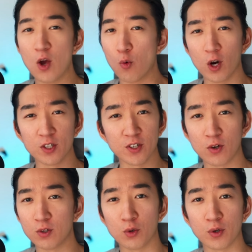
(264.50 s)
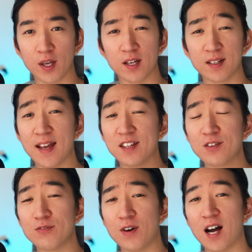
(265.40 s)
where they're all located, and
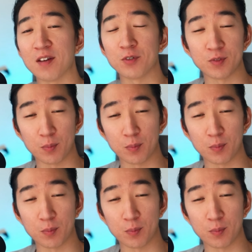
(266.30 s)
the vibe of the